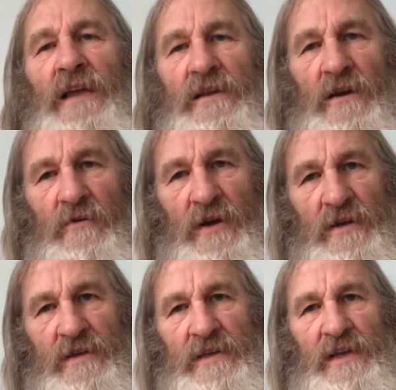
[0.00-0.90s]
Yin Yoga
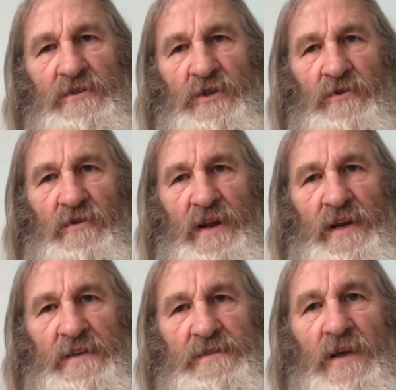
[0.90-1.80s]
teacher
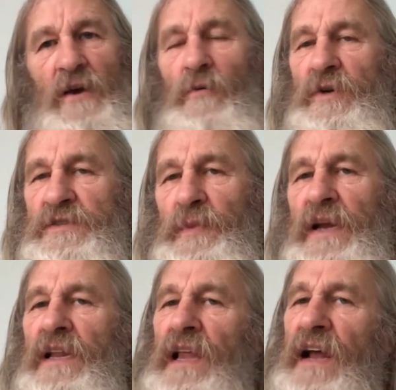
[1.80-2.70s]
trainings, we
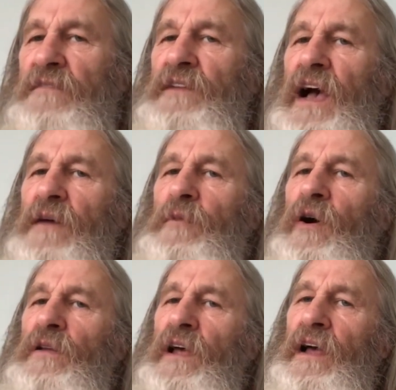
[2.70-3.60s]
spend a lot of time
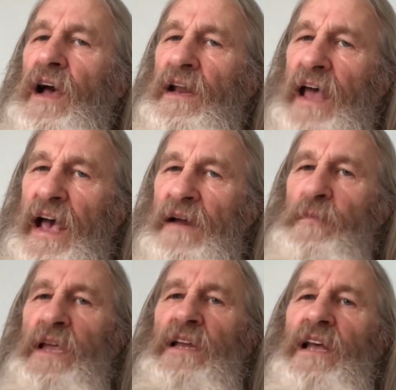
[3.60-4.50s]
on the
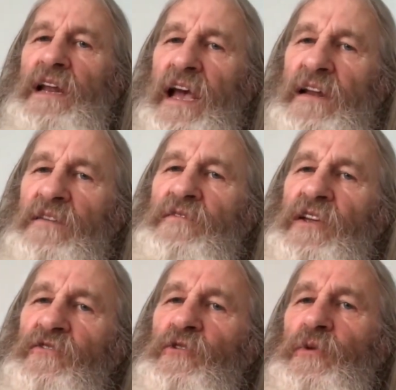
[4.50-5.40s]
anatomy and connective
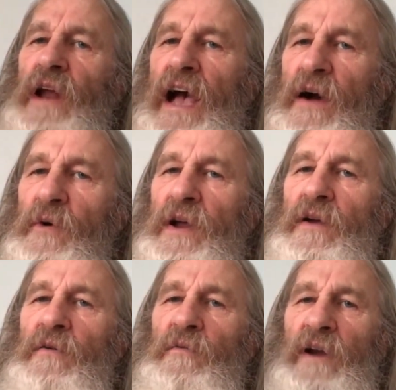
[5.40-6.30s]
tissue and how it
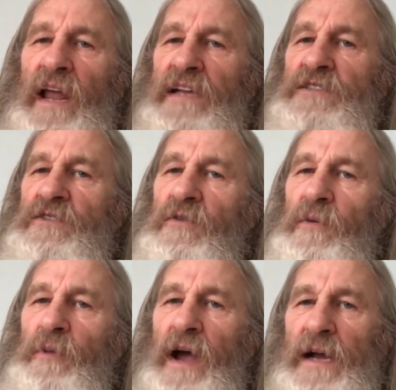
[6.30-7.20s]
relates to our
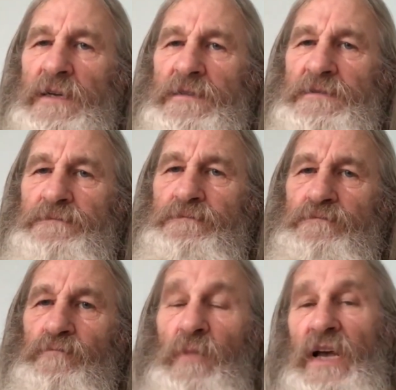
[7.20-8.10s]
practice,
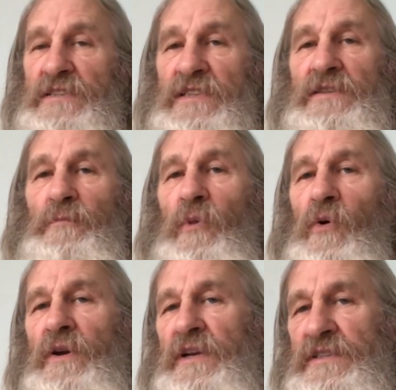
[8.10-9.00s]
because it's
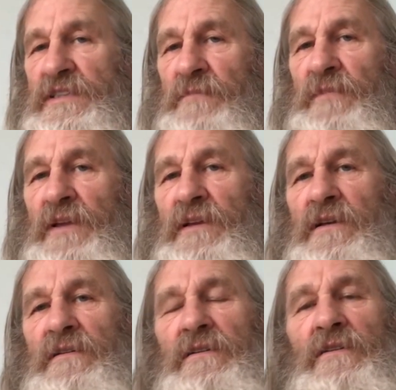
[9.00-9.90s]
important and something
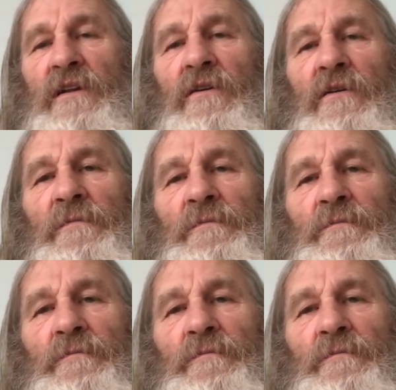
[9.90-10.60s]
to learn.